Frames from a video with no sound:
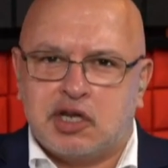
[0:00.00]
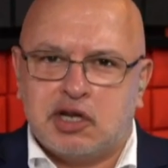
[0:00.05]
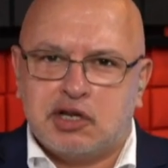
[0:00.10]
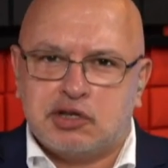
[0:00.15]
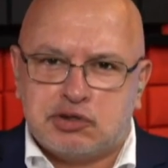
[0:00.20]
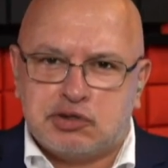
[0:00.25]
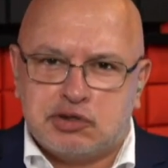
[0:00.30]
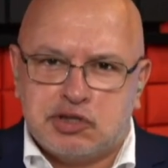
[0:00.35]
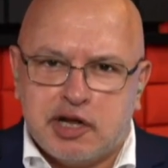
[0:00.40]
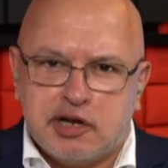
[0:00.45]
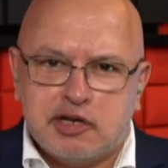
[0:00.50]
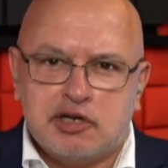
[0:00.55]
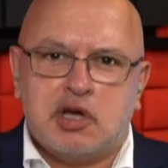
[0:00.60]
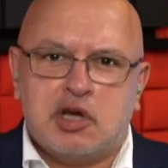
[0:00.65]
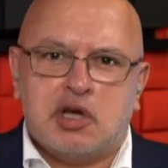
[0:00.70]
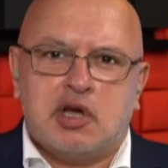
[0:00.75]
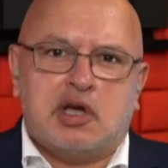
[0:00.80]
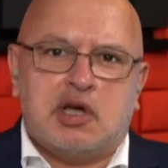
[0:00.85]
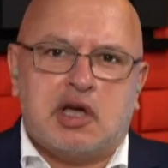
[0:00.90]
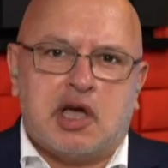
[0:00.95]
It's then
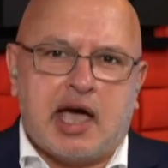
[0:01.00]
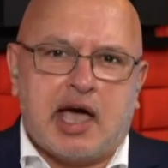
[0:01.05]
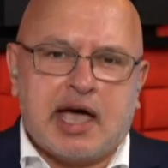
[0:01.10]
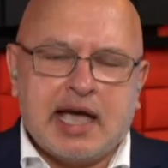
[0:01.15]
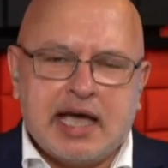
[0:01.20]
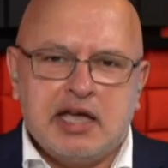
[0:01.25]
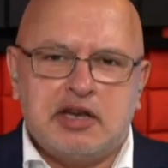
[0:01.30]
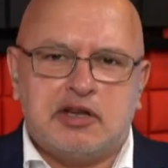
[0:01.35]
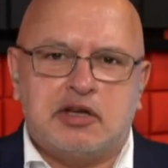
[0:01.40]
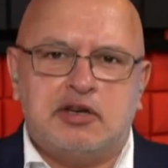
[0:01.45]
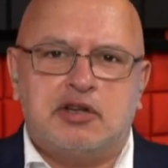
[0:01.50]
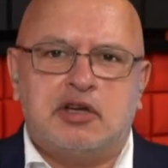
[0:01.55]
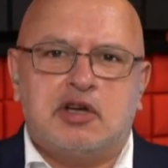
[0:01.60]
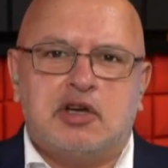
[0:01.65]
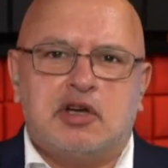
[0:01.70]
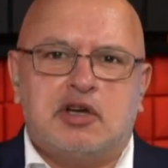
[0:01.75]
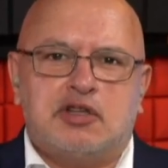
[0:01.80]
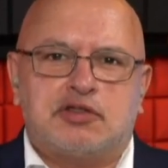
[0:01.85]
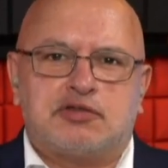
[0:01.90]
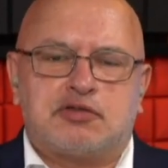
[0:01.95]
uh, heated
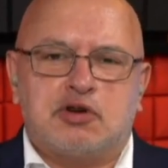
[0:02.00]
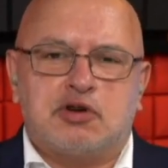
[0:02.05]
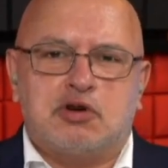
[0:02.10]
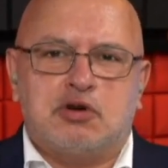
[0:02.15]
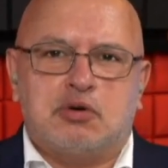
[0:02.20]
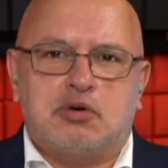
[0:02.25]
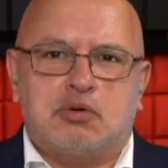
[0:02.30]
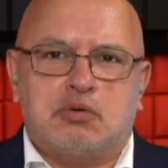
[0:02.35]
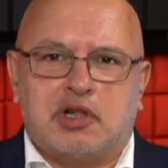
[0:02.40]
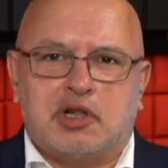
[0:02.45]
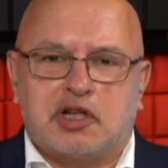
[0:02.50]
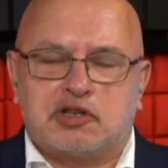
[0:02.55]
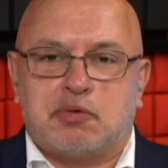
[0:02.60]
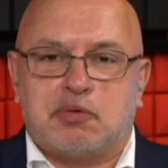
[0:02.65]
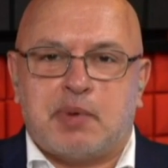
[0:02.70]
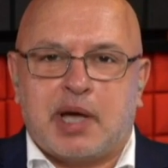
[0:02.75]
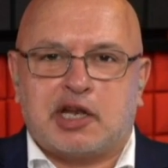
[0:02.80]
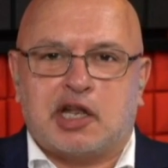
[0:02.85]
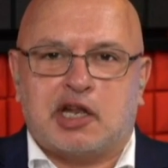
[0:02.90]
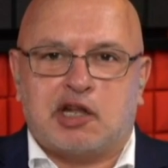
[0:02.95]
through
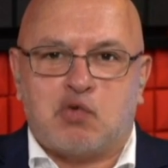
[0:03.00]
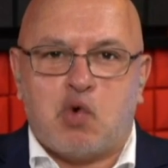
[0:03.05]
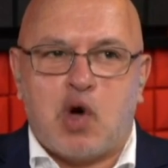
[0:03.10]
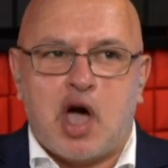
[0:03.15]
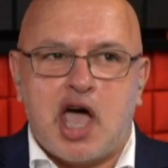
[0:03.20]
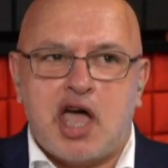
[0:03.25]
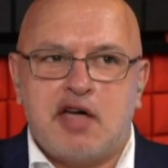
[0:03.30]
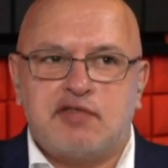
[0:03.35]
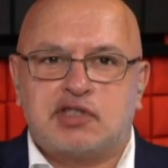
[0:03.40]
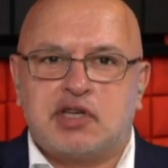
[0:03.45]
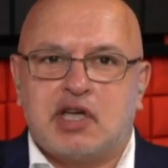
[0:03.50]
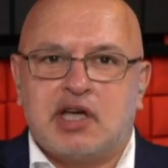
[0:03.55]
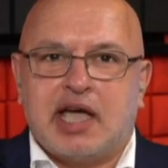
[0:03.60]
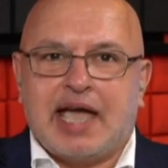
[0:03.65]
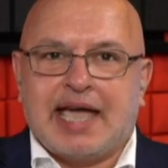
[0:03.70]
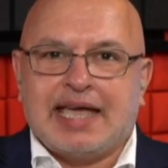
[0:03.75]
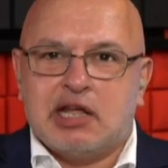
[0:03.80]
electromagnetic waves,